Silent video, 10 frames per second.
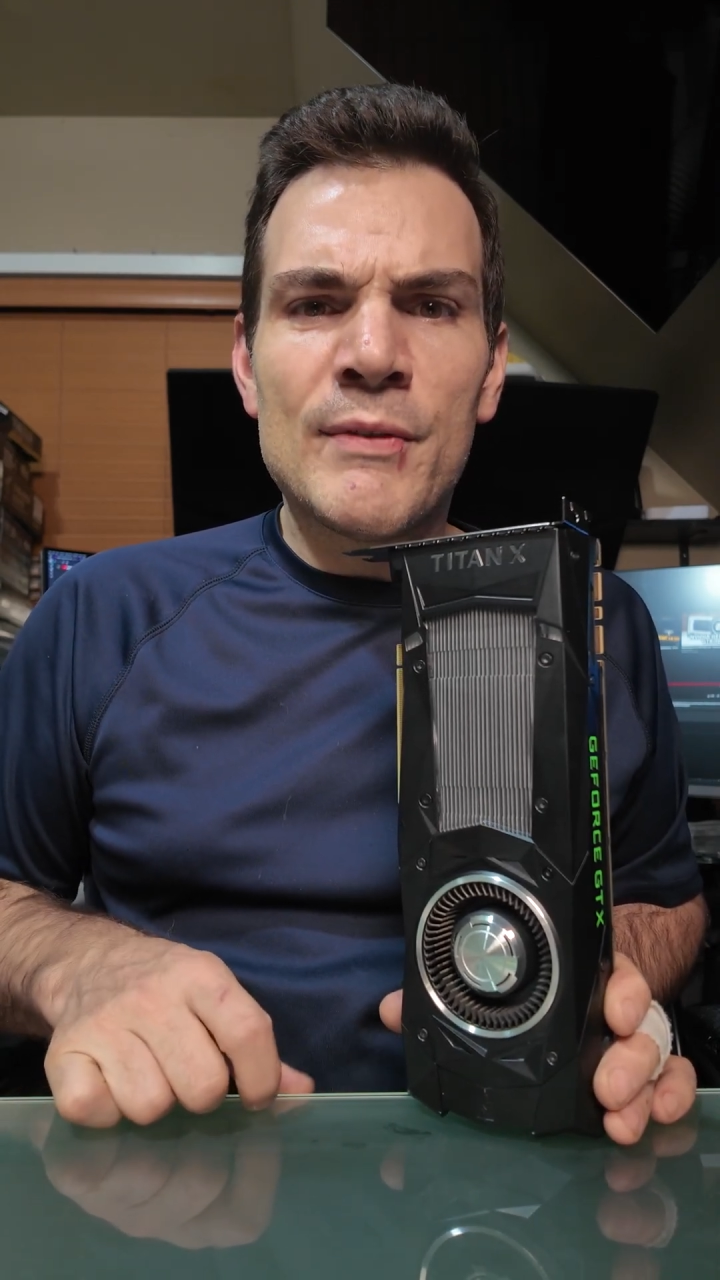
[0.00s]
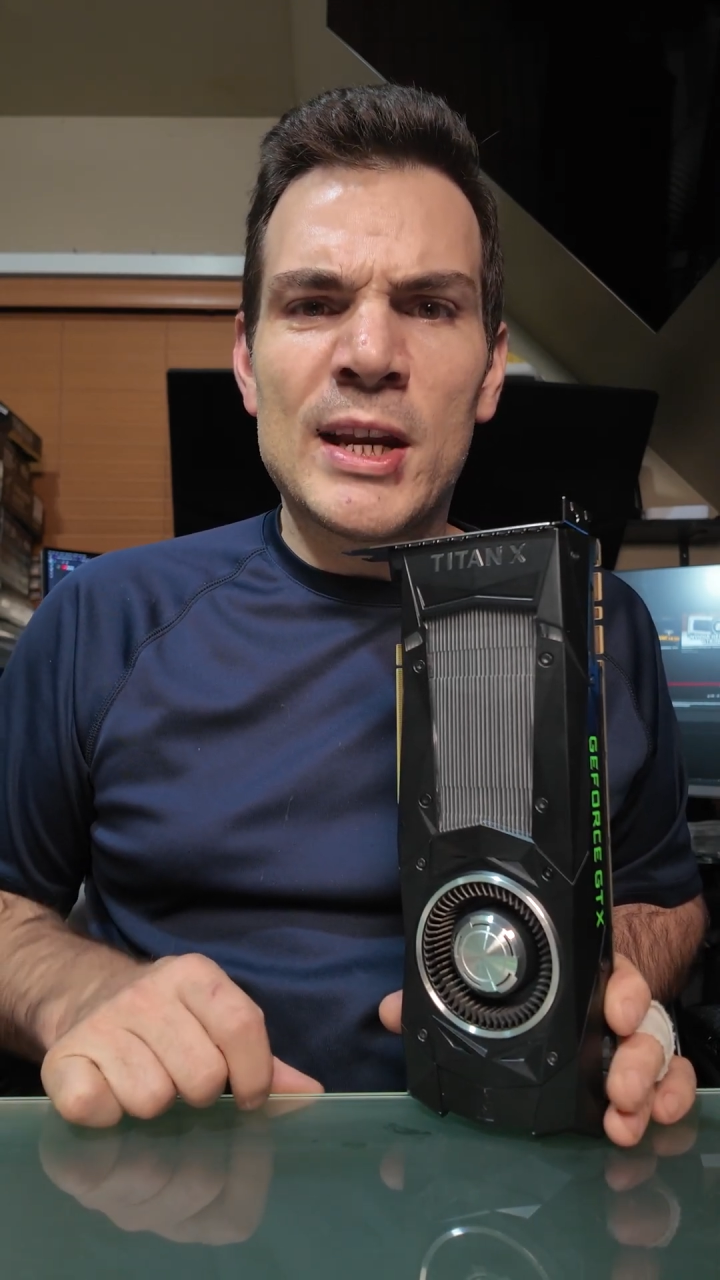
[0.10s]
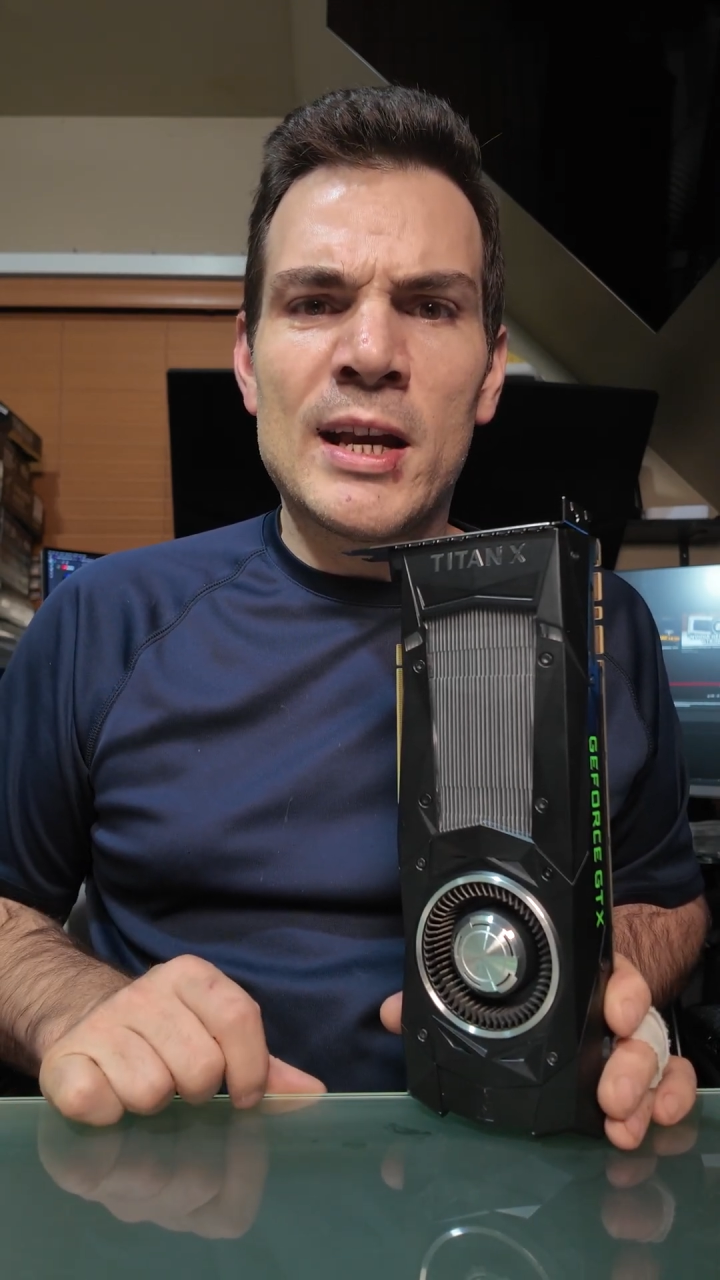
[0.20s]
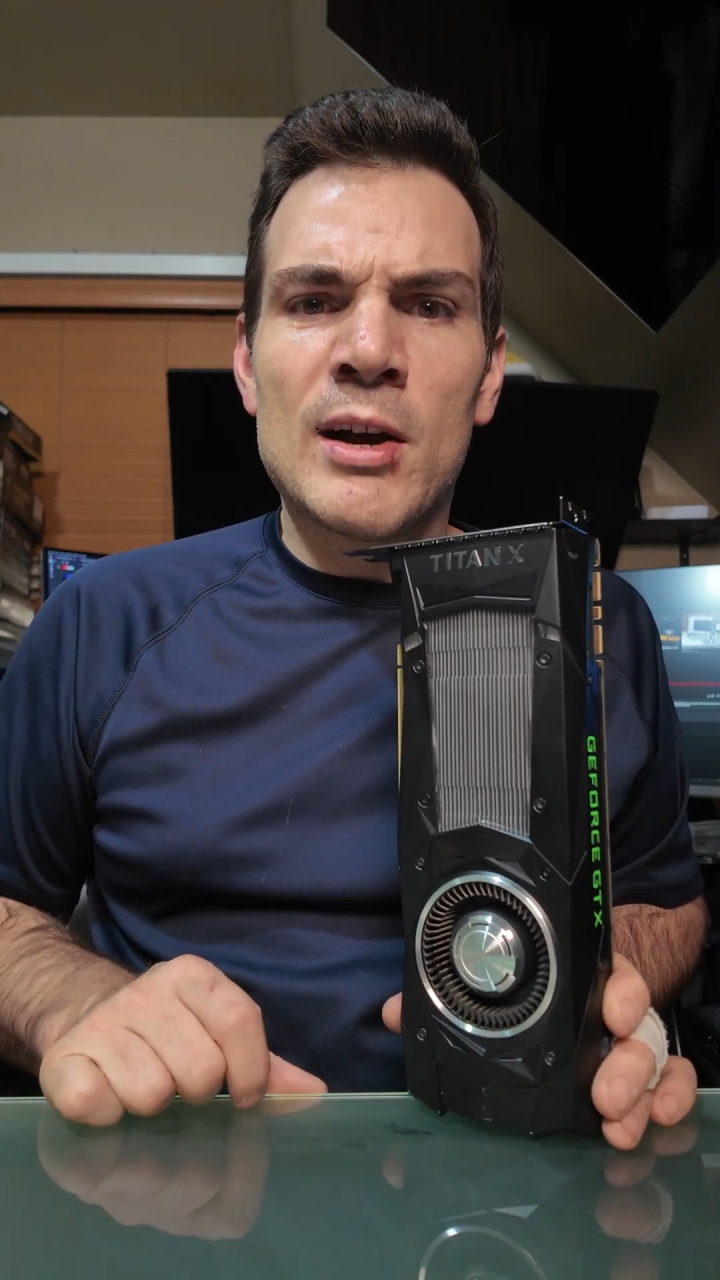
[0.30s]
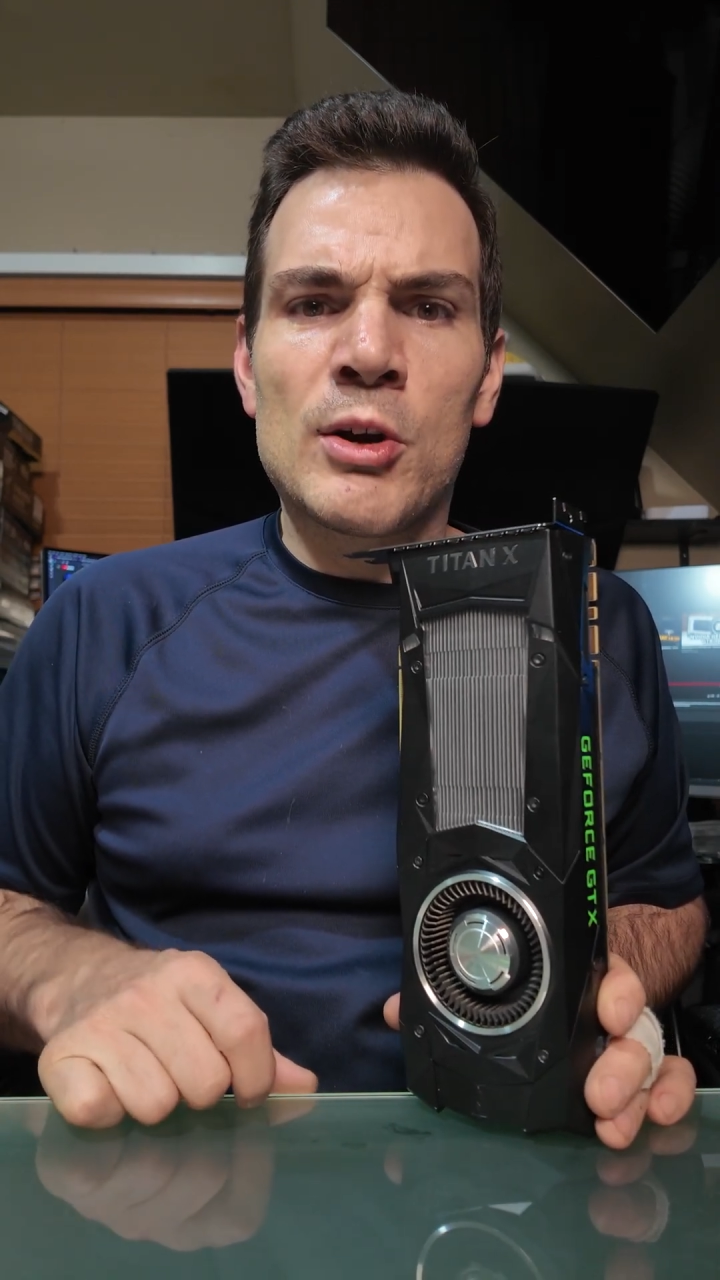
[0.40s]

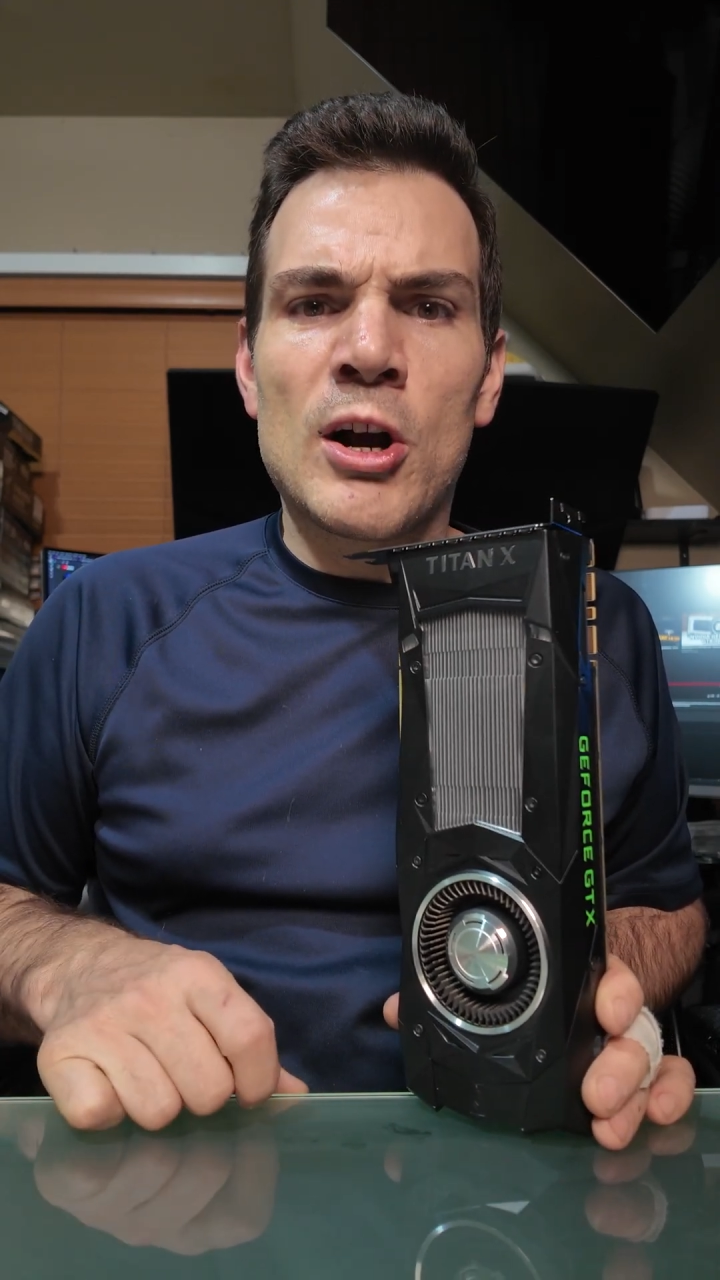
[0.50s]
video